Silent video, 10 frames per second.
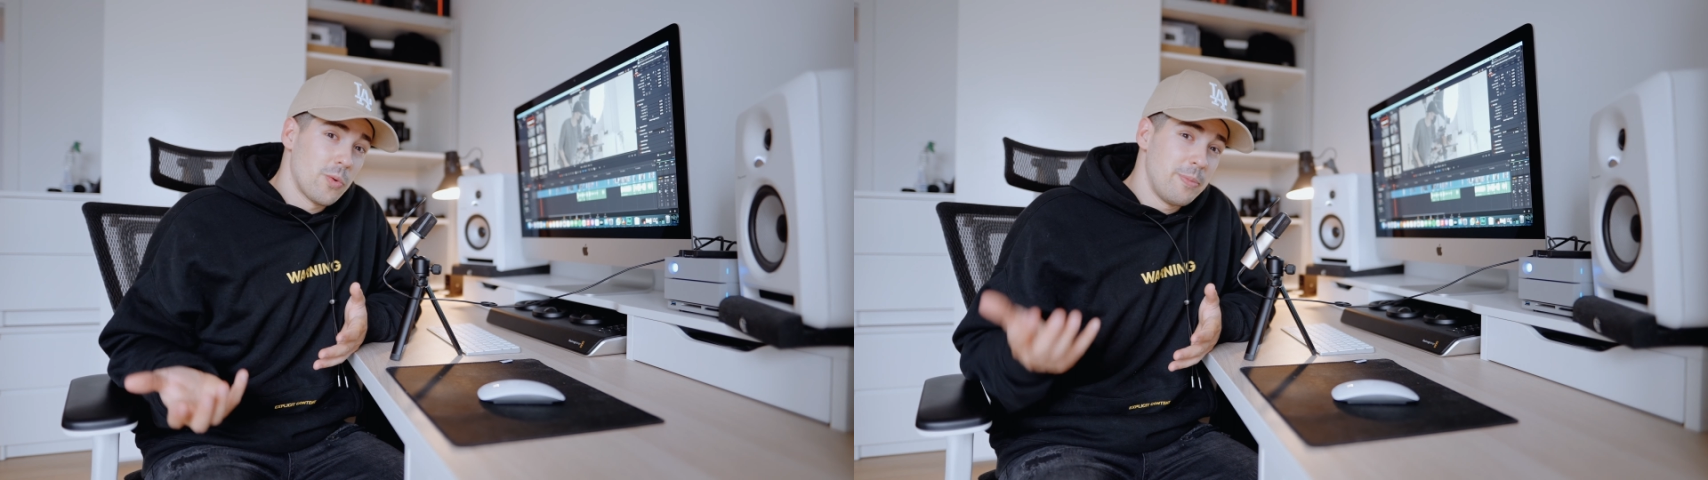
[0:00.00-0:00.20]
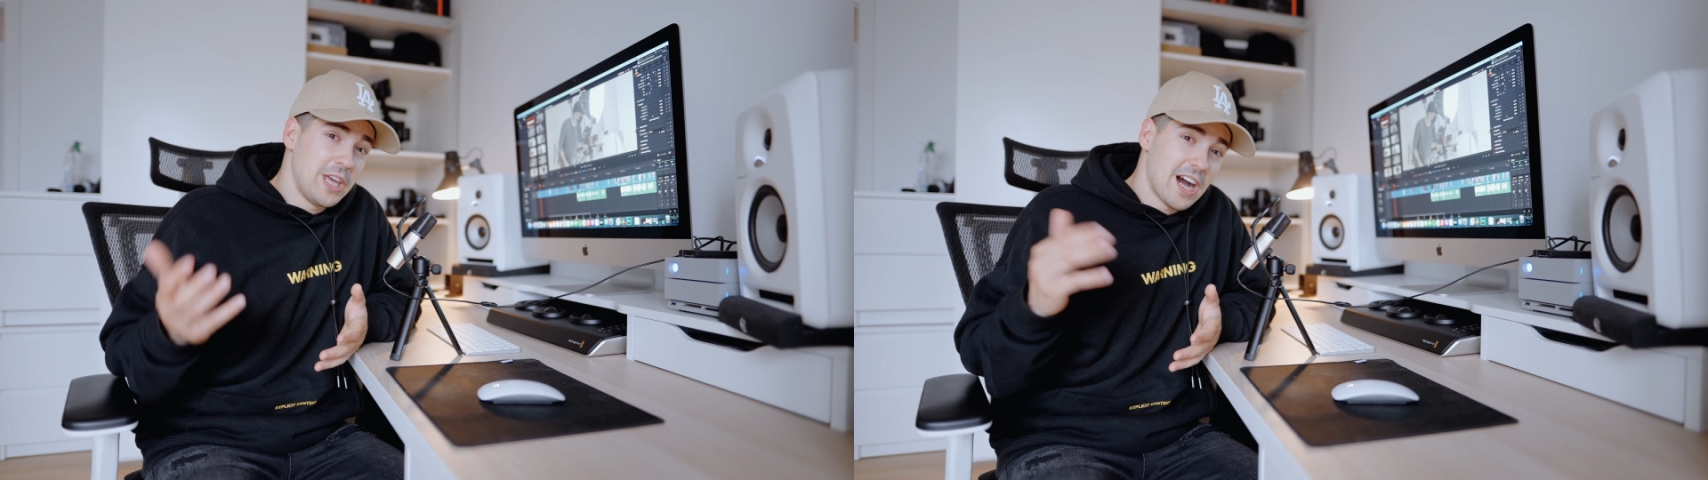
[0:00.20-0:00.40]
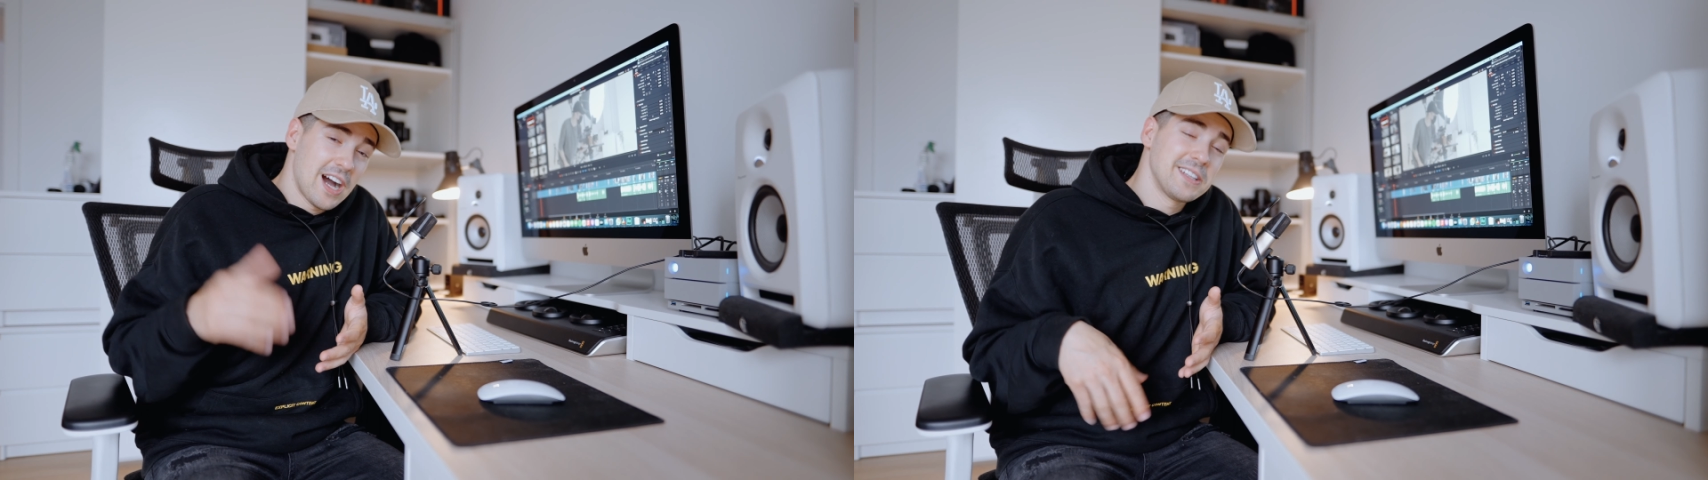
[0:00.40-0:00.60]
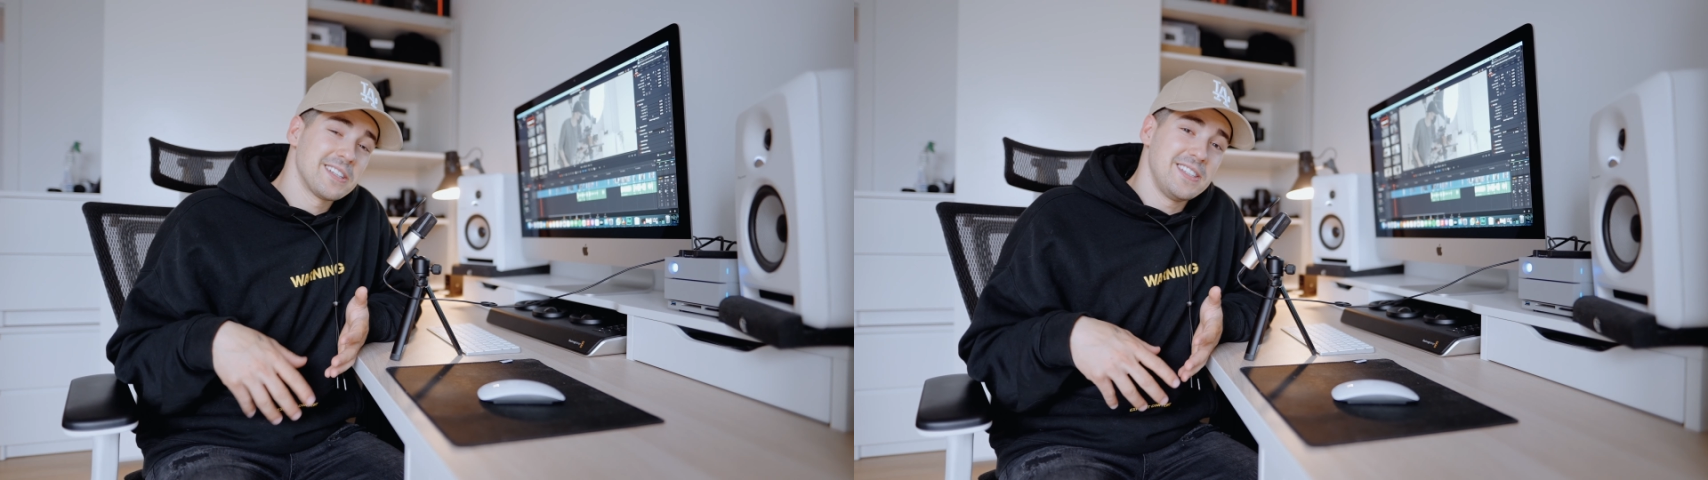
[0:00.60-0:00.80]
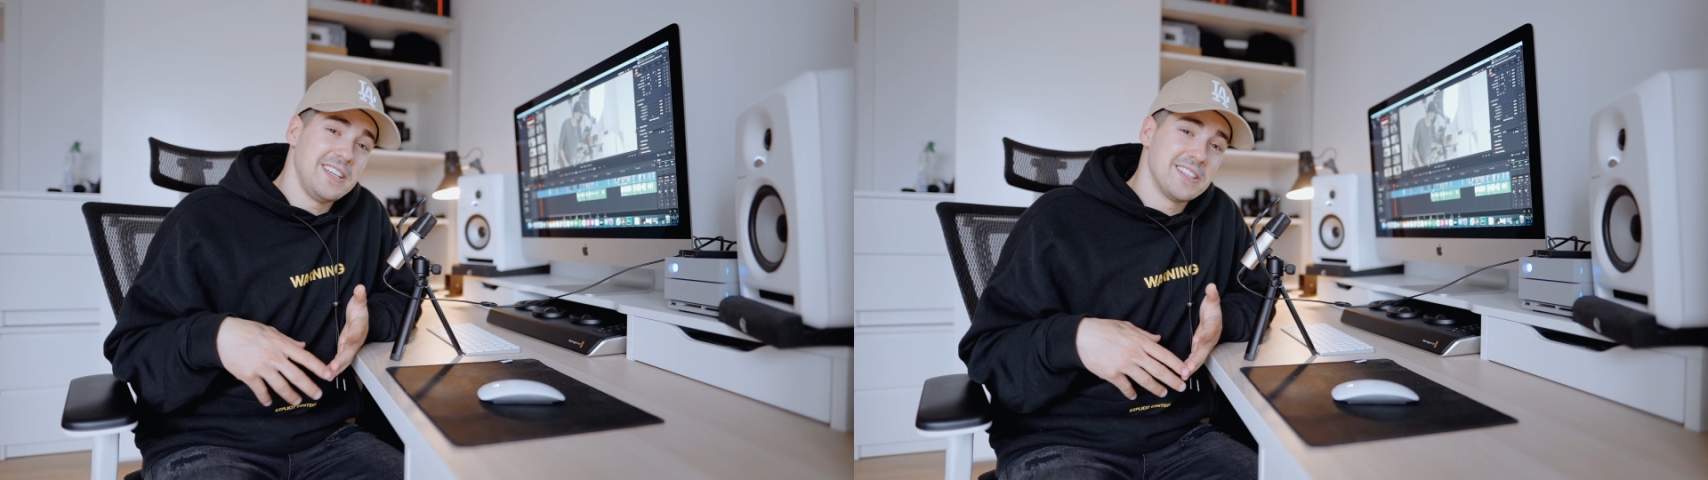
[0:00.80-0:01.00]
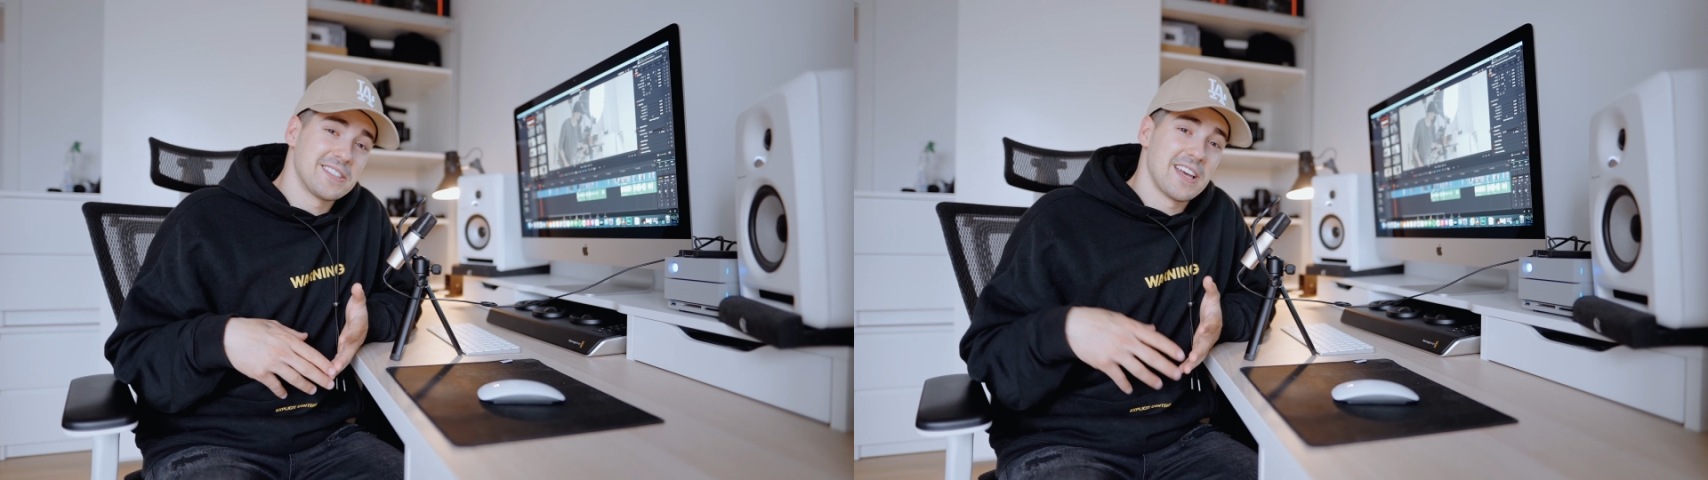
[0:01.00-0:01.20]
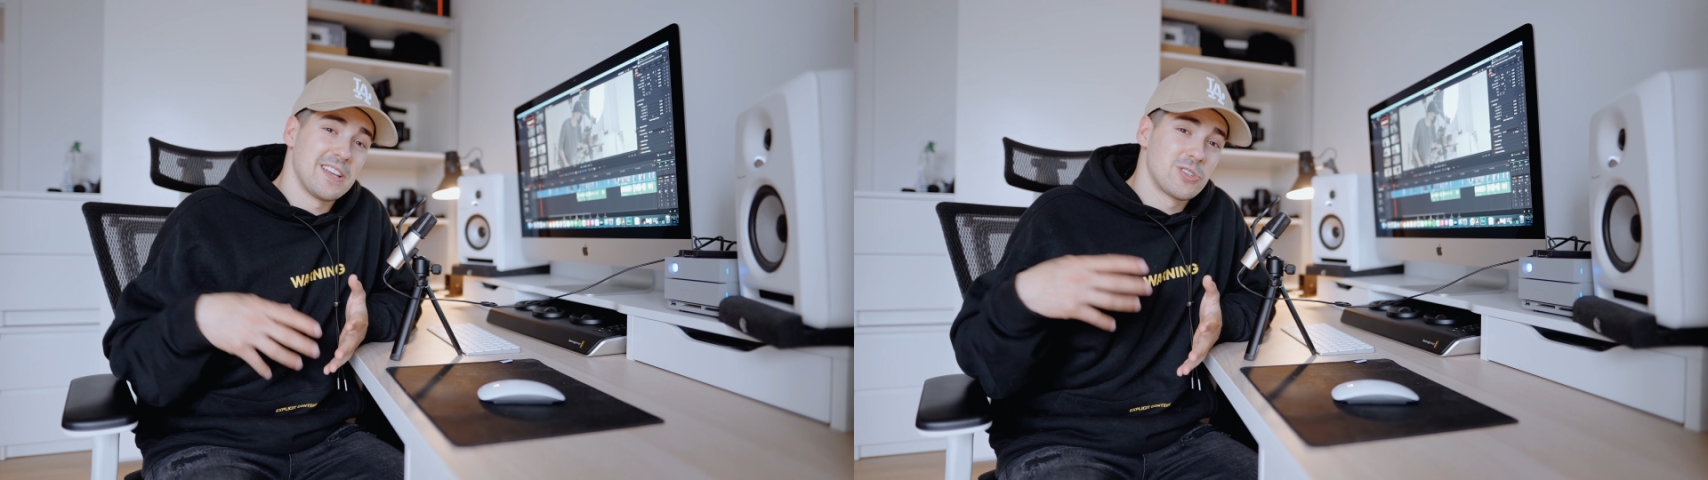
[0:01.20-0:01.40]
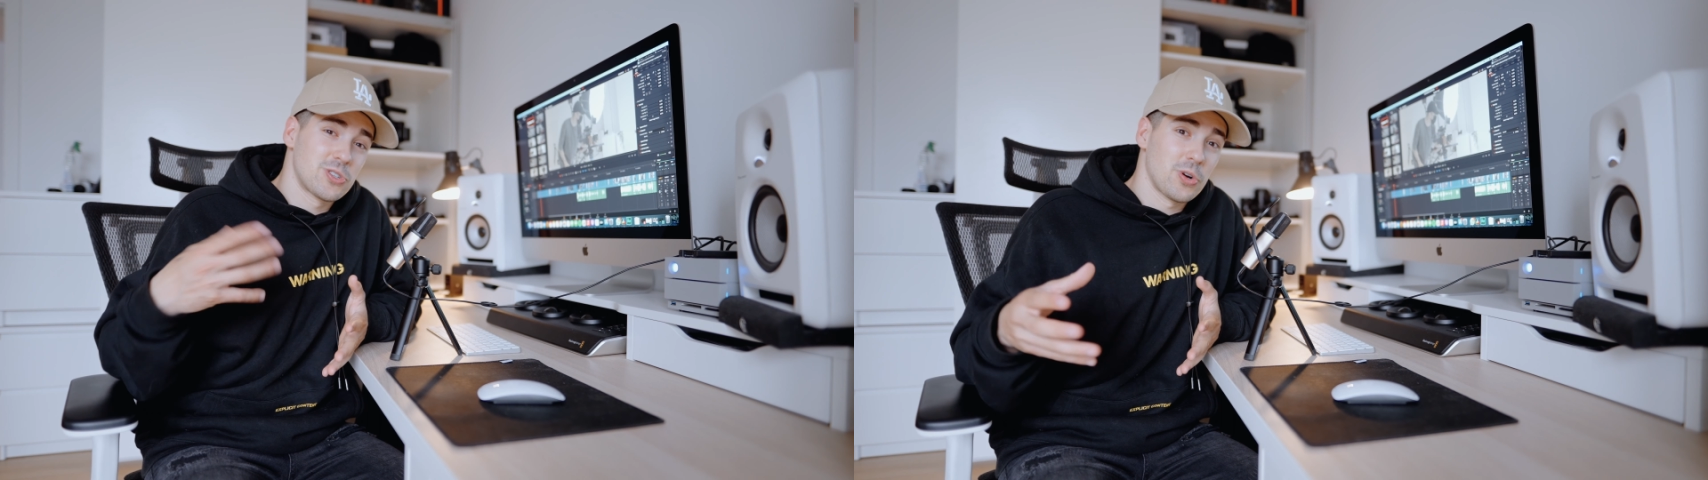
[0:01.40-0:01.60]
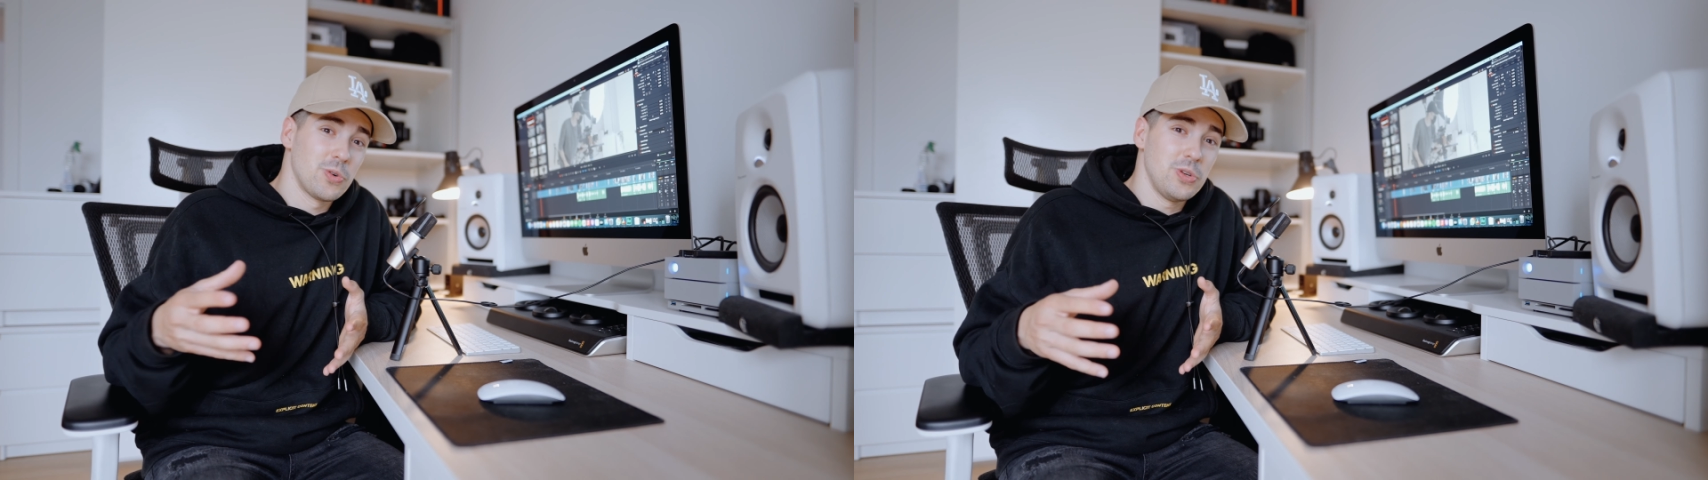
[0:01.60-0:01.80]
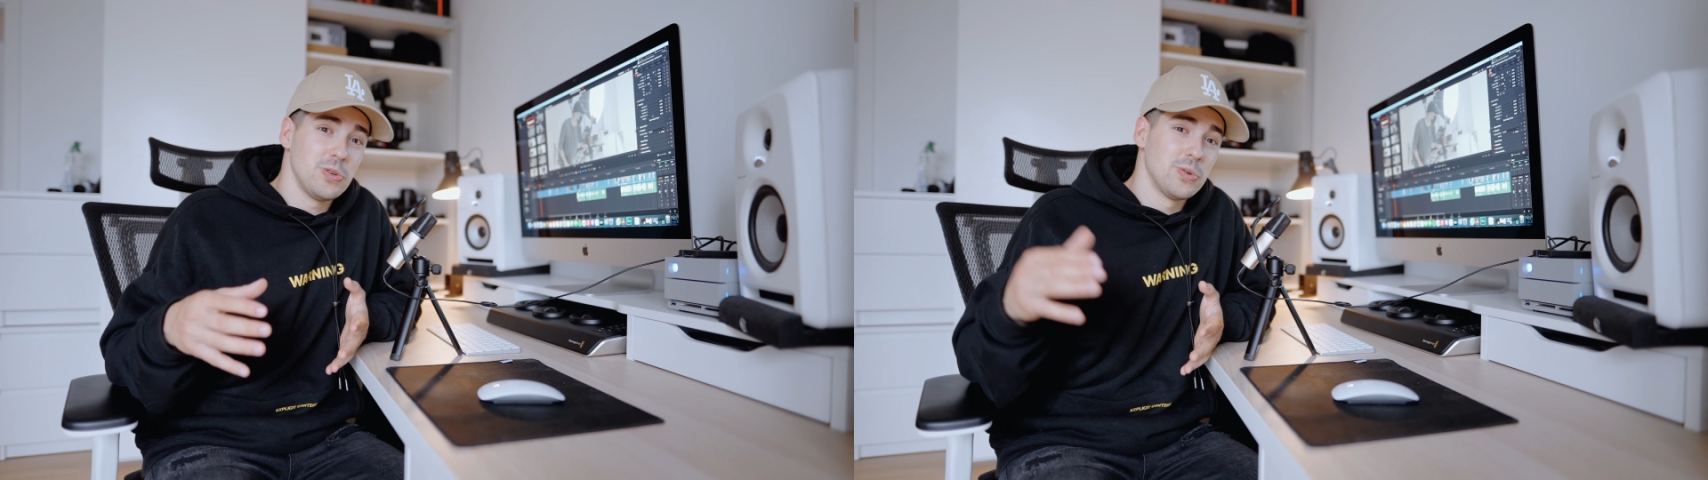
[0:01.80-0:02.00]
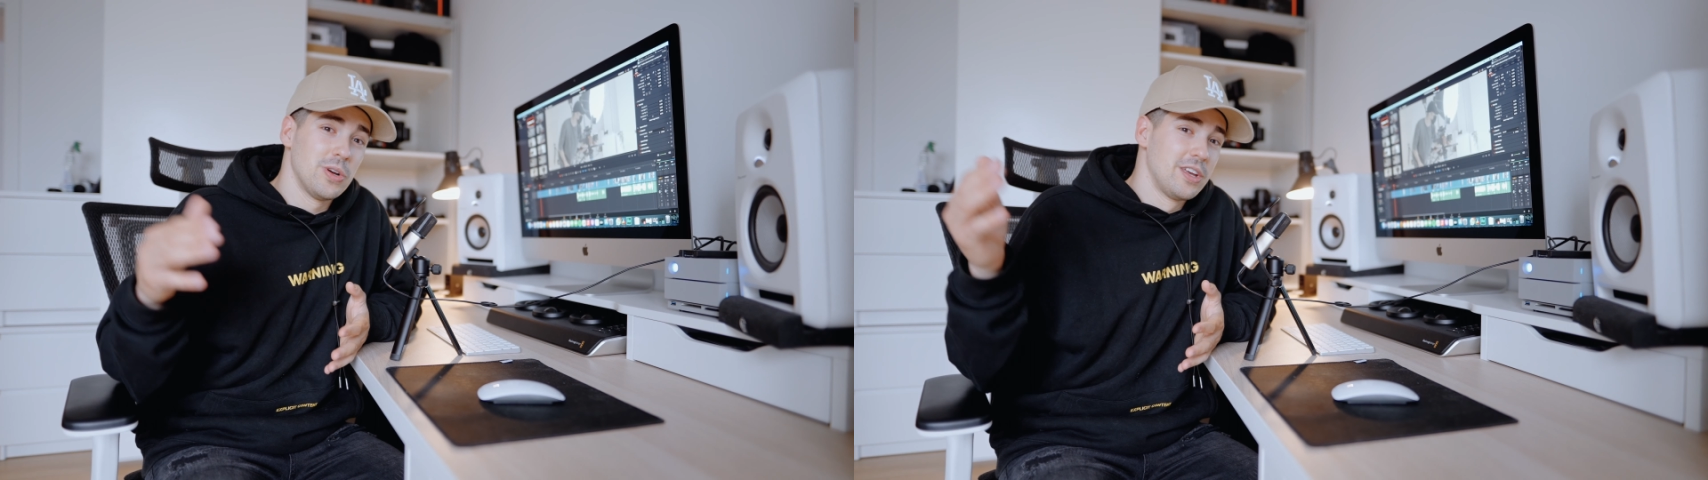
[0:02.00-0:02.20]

behind the scenes and show you